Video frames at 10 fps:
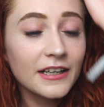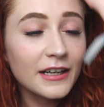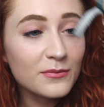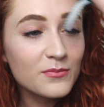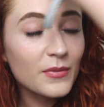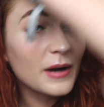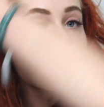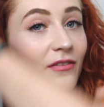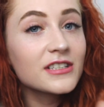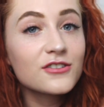I'm
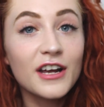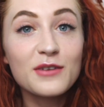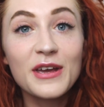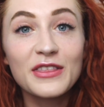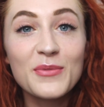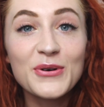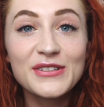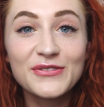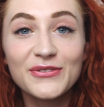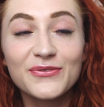obviously trying to make the
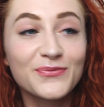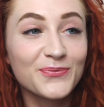most of